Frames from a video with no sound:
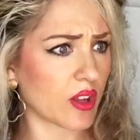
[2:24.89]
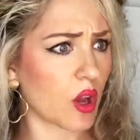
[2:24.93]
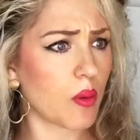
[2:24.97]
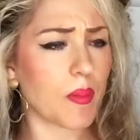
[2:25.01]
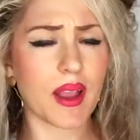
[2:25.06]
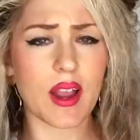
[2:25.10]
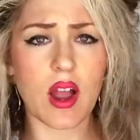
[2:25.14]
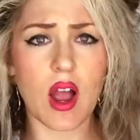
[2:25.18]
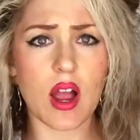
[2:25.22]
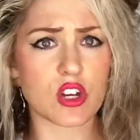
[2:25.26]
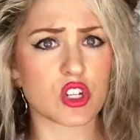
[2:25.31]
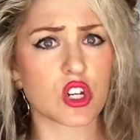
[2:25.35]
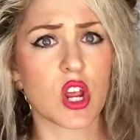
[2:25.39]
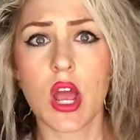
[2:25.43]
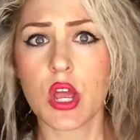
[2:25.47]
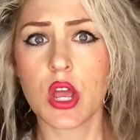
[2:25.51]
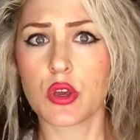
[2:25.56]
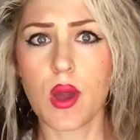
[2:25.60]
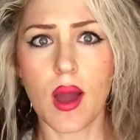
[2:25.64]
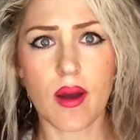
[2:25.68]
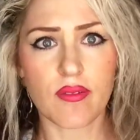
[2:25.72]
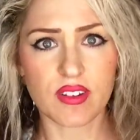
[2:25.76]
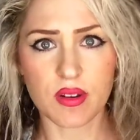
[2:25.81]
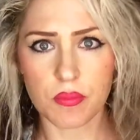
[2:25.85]
Oh my gosh,
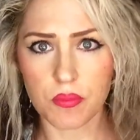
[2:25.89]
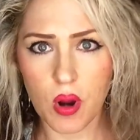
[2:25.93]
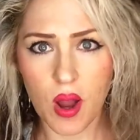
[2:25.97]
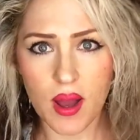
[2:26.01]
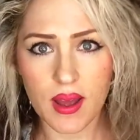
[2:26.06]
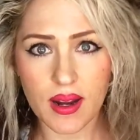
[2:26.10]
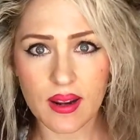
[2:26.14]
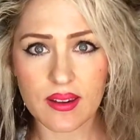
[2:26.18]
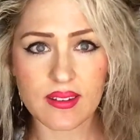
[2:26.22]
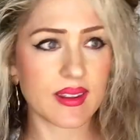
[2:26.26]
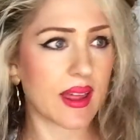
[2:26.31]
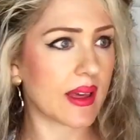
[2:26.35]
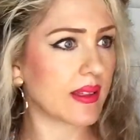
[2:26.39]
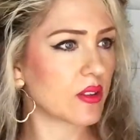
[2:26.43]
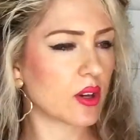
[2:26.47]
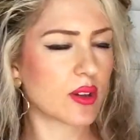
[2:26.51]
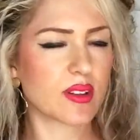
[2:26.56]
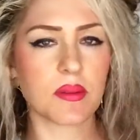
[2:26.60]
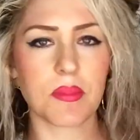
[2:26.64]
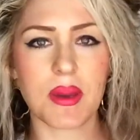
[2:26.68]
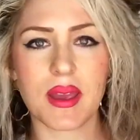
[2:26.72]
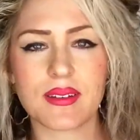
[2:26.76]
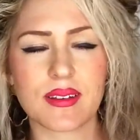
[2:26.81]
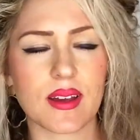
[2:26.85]
you have some products, that
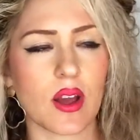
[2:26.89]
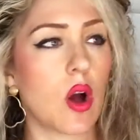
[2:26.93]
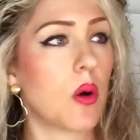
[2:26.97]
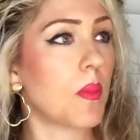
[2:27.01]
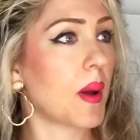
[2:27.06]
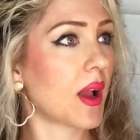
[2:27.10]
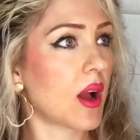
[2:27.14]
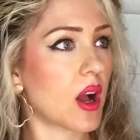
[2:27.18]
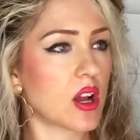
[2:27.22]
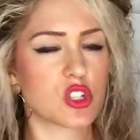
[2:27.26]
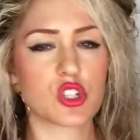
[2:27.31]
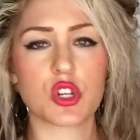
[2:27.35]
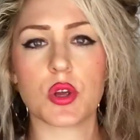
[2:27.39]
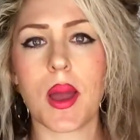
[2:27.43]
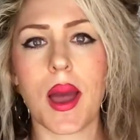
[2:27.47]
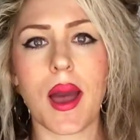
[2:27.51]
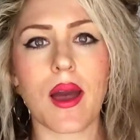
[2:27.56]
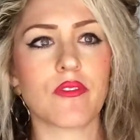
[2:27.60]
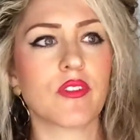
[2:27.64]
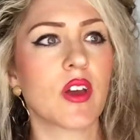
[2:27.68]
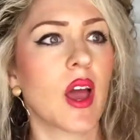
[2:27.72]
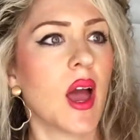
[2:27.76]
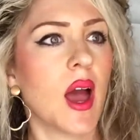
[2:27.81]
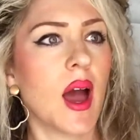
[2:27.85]
looks amazing. Oh my gosh, you
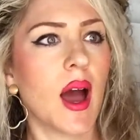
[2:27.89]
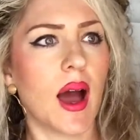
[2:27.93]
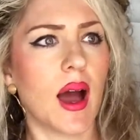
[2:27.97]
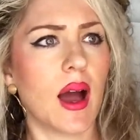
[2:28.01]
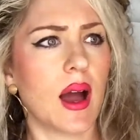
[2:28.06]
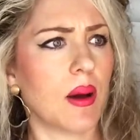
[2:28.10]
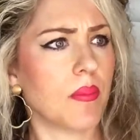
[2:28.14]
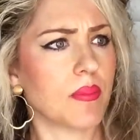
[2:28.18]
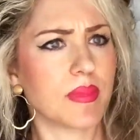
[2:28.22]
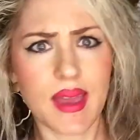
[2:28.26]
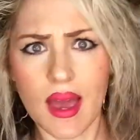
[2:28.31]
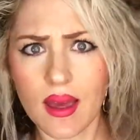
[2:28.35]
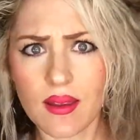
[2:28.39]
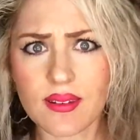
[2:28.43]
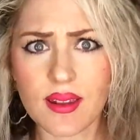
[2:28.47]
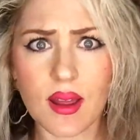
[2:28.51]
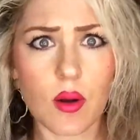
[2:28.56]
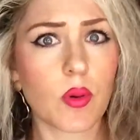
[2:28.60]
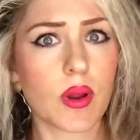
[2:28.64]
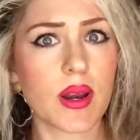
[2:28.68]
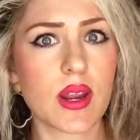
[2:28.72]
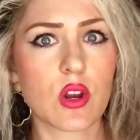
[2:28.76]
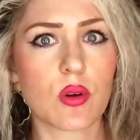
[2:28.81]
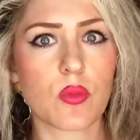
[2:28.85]
have, yes, I
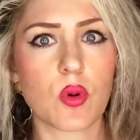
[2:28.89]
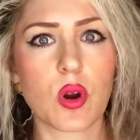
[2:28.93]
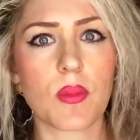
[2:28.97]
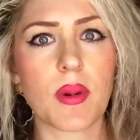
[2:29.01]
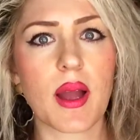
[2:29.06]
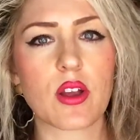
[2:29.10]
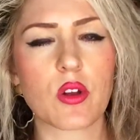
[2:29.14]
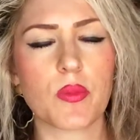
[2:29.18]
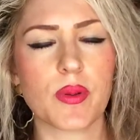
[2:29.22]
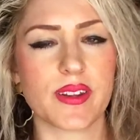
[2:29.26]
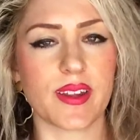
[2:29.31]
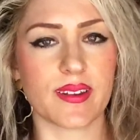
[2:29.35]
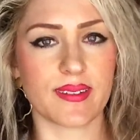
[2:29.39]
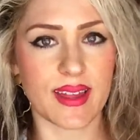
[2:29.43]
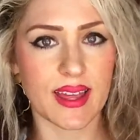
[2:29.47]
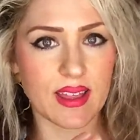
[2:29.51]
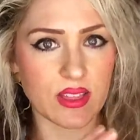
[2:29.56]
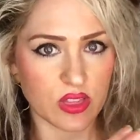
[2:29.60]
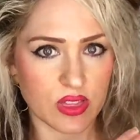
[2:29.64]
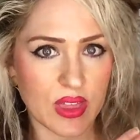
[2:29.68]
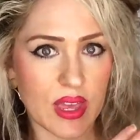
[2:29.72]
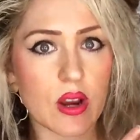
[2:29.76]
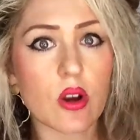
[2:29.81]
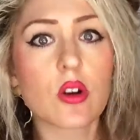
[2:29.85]
want to hear more about your business.
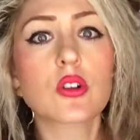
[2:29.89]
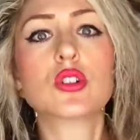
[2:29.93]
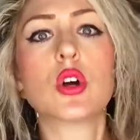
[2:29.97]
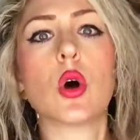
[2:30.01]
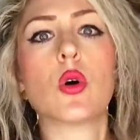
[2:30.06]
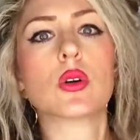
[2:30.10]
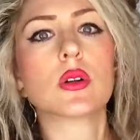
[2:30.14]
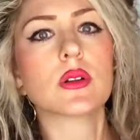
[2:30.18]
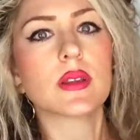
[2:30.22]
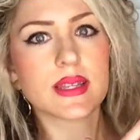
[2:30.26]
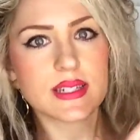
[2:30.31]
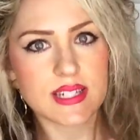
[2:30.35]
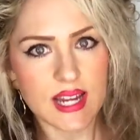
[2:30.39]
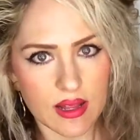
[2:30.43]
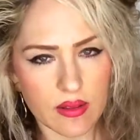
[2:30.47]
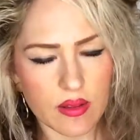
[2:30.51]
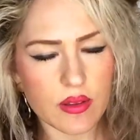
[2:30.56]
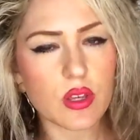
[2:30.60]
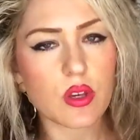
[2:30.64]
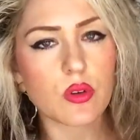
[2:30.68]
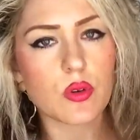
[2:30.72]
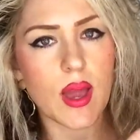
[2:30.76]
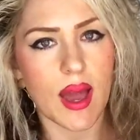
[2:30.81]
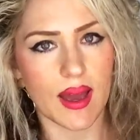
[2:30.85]
Like they're totally
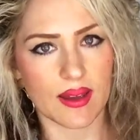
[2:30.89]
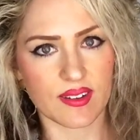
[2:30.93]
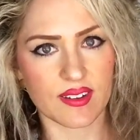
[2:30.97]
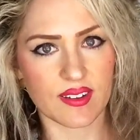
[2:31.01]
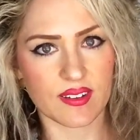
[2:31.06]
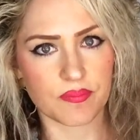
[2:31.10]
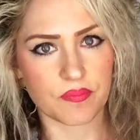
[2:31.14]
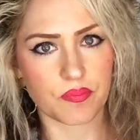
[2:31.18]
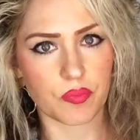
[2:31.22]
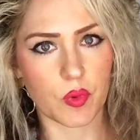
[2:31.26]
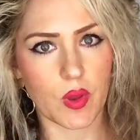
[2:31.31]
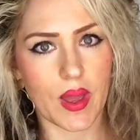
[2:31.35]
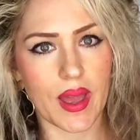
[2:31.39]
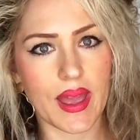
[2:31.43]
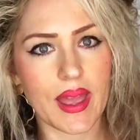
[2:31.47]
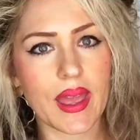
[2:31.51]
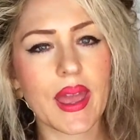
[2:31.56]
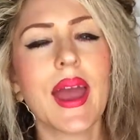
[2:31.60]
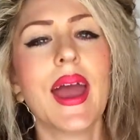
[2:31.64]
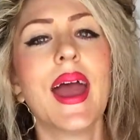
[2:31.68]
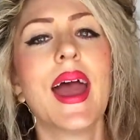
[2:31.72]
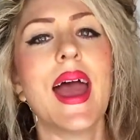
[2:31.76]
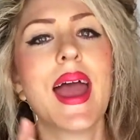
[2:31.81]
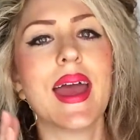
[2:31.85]
telling you yes,
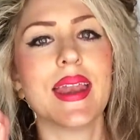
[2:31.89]
okay?